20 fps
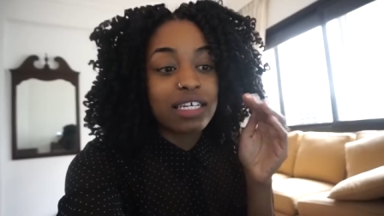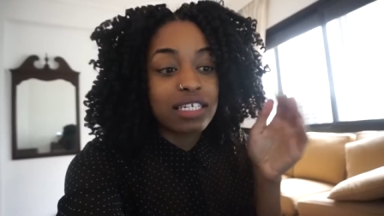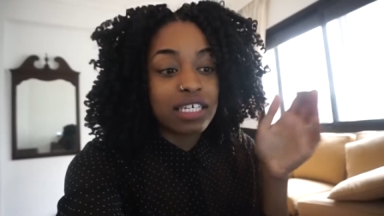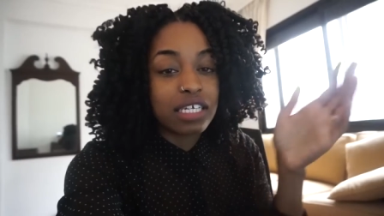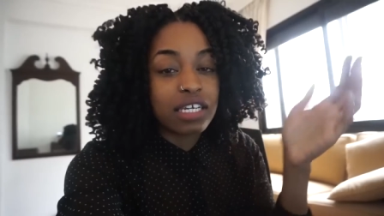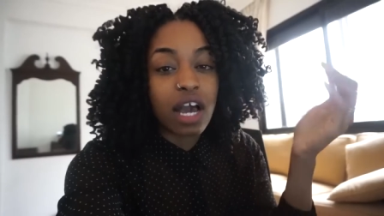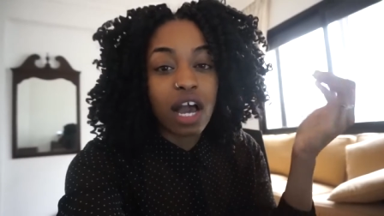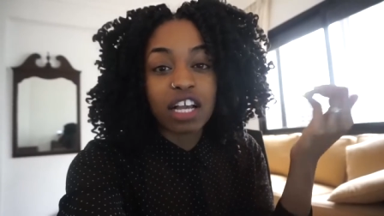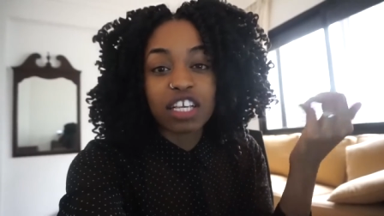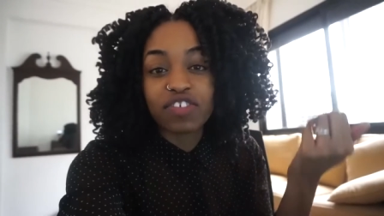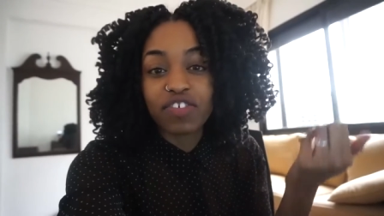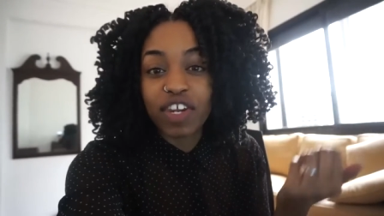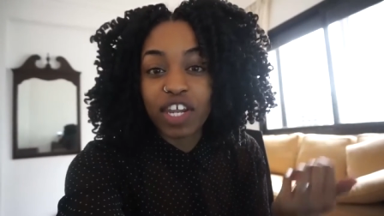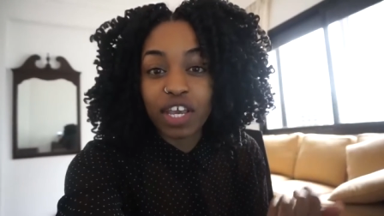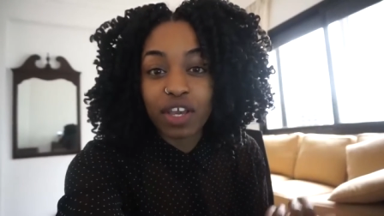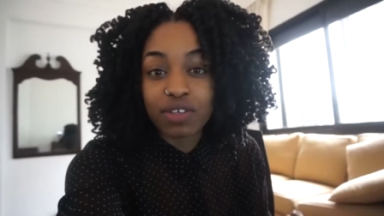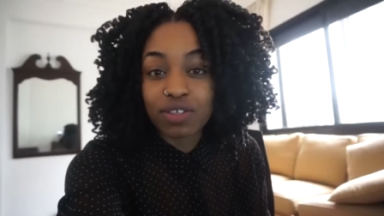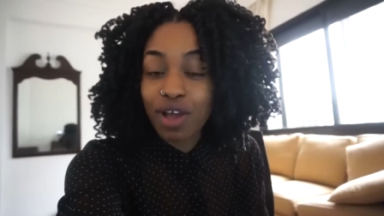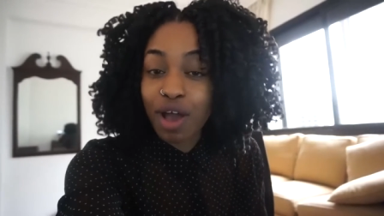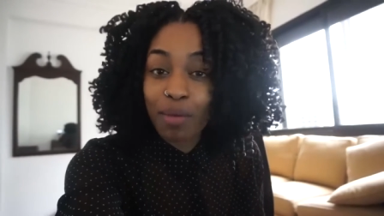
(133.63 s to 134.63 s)
detox
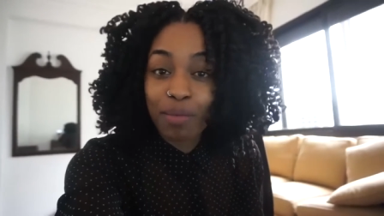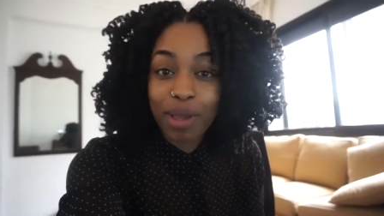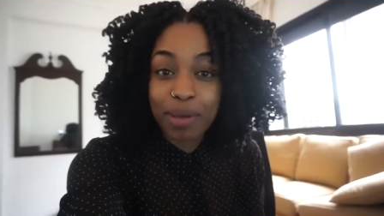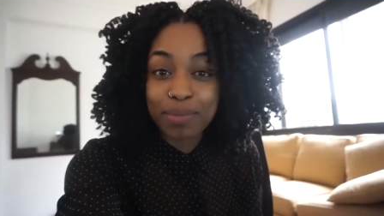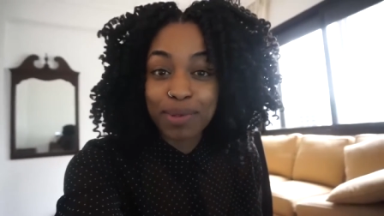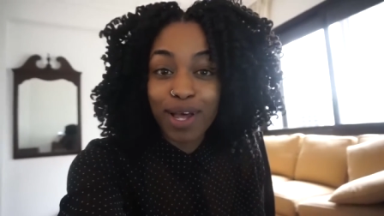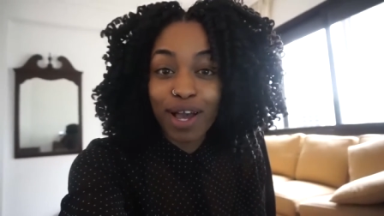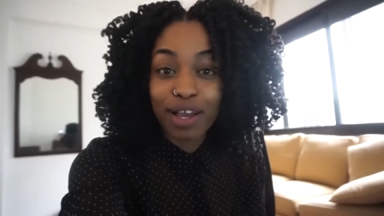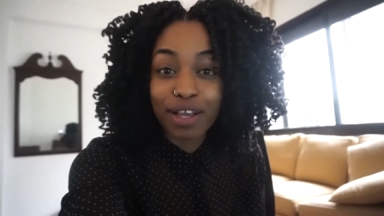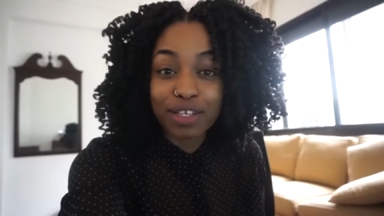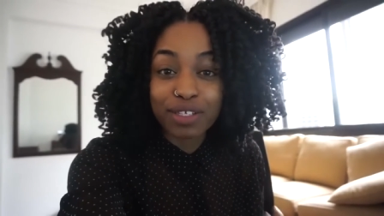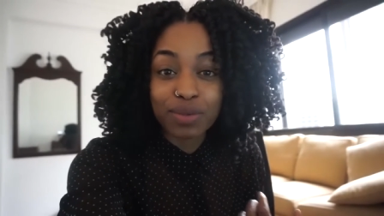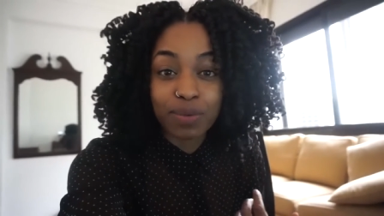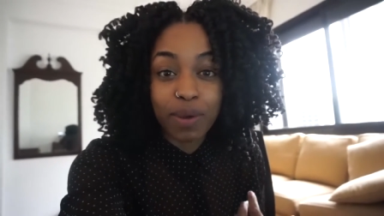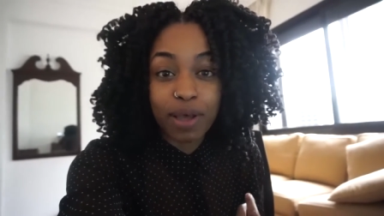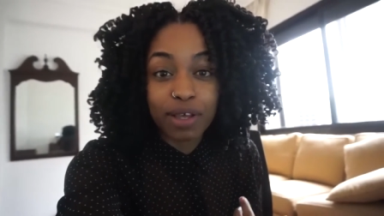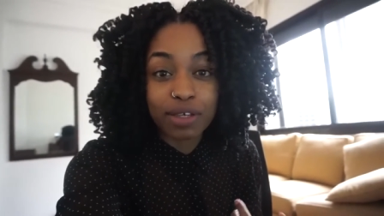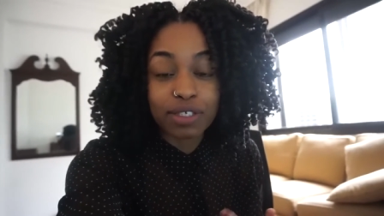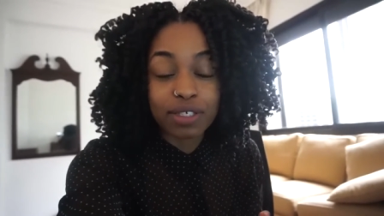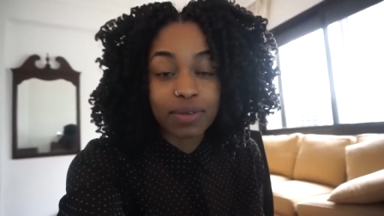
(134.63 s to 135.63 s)
videos on my blog as
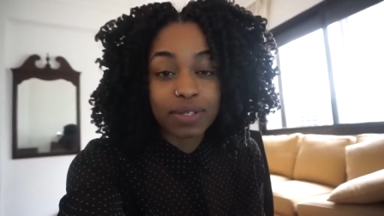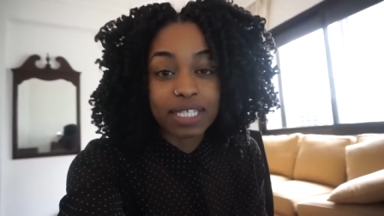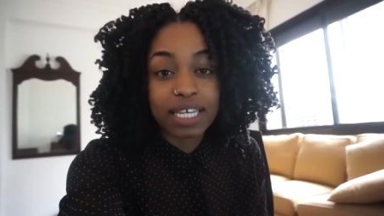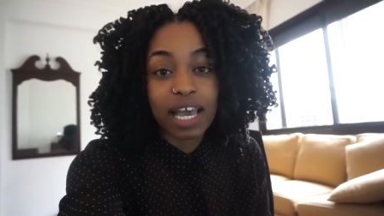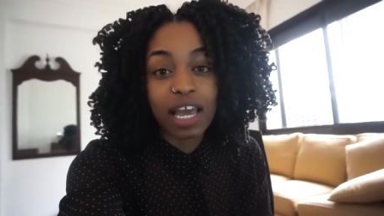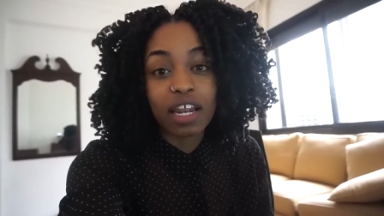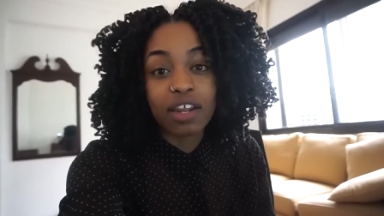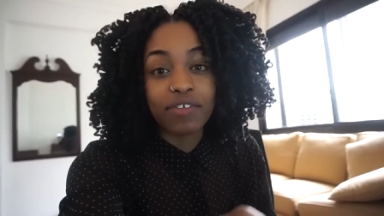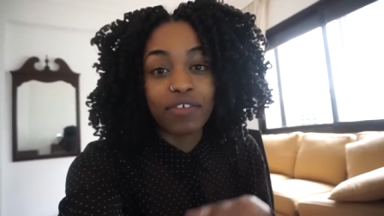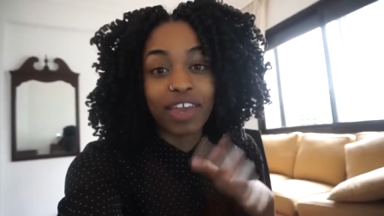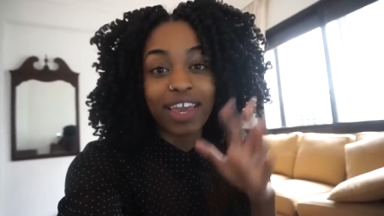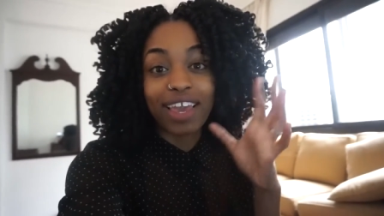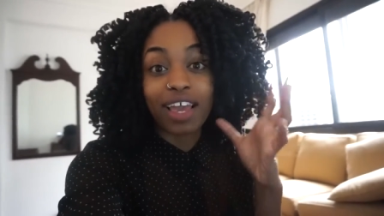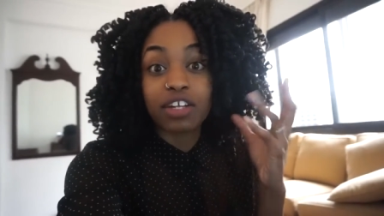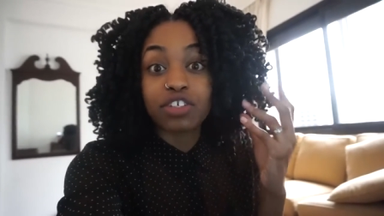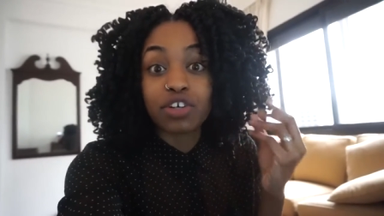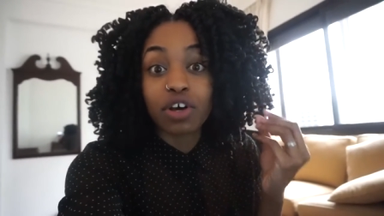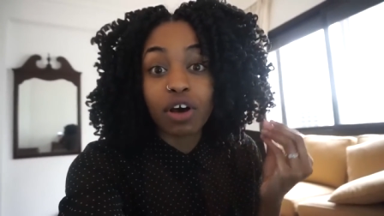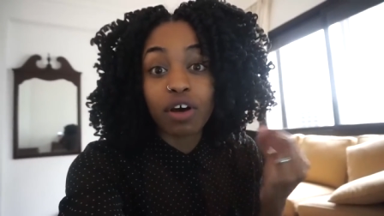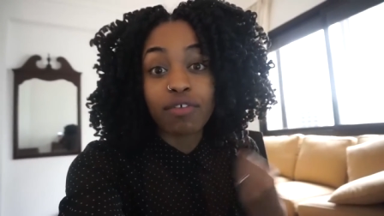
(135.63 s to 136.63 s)
well, so it's kind of a
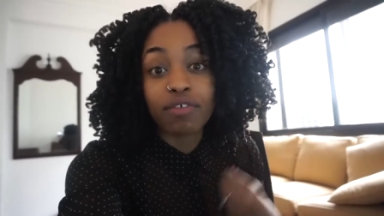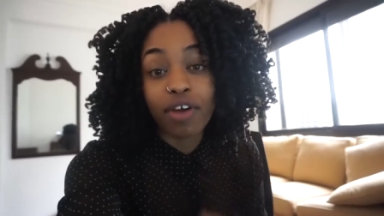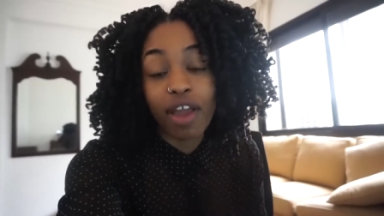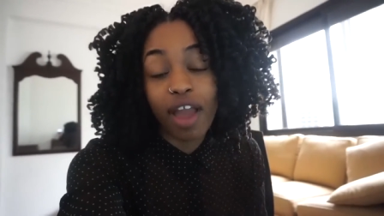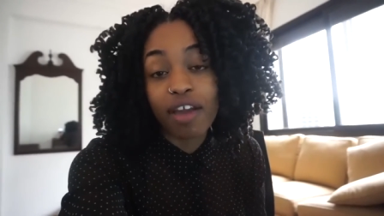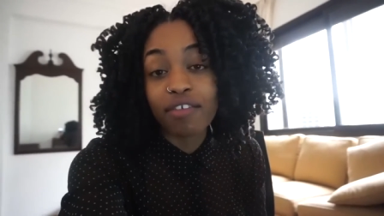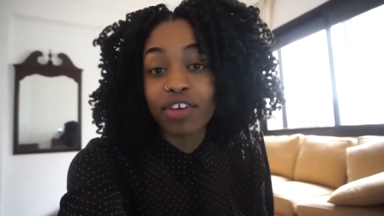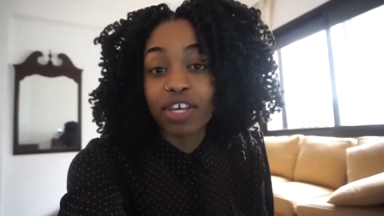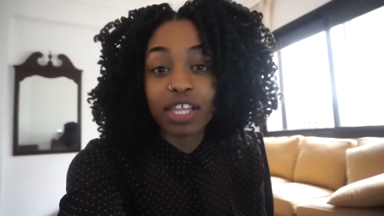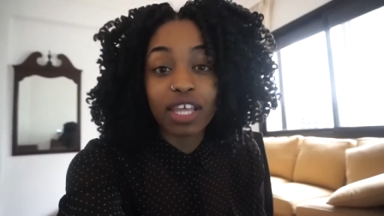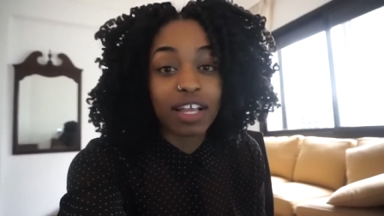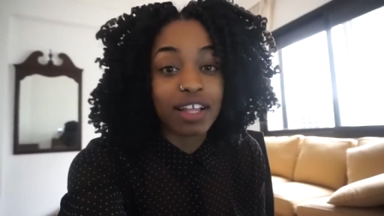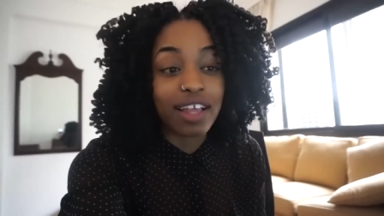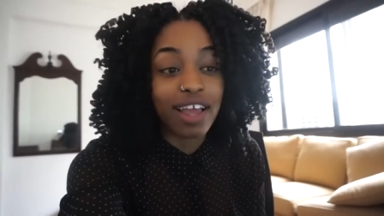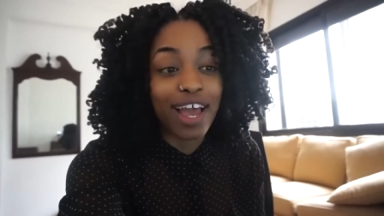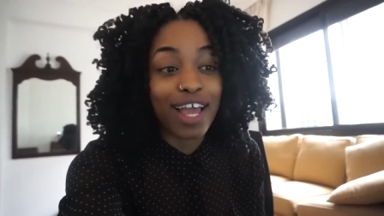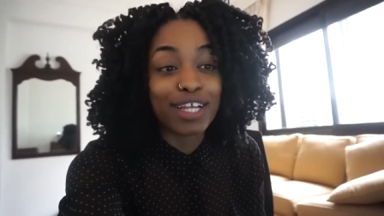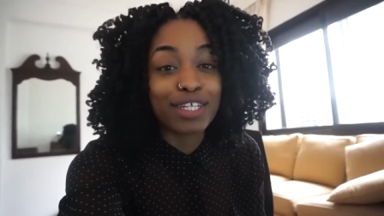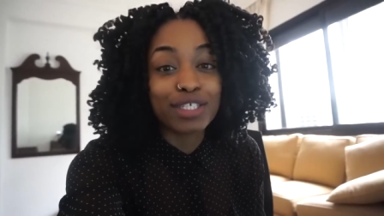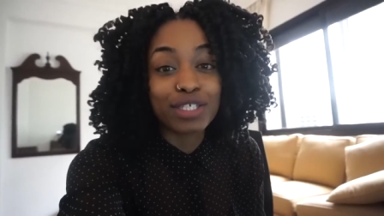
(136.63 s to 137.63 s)
catch-all for everything
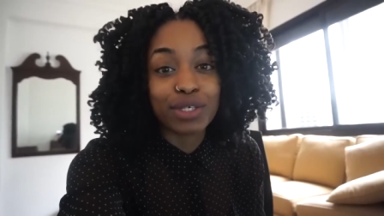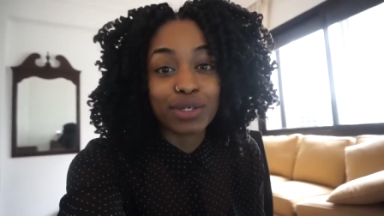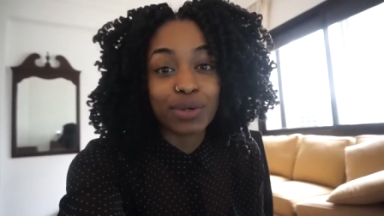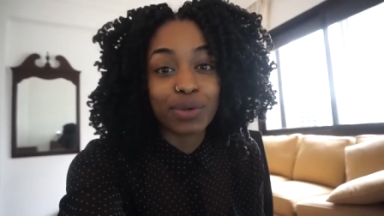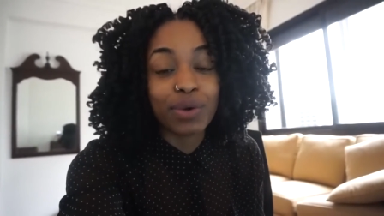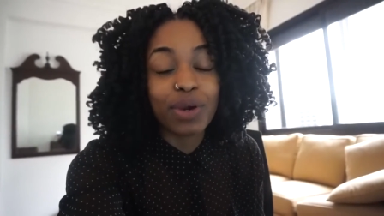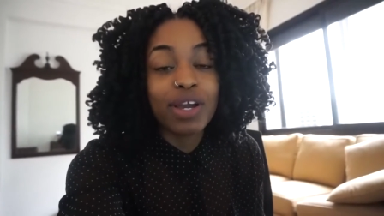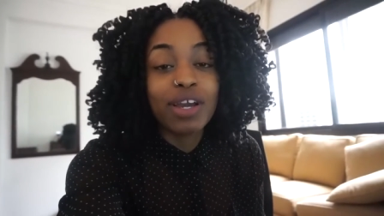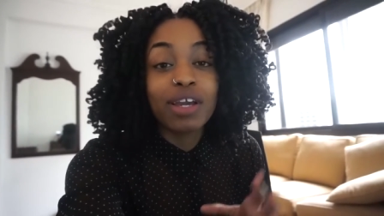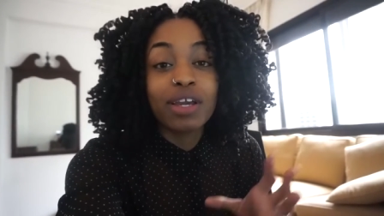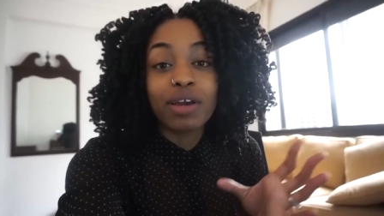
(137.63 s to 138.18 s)
that I do.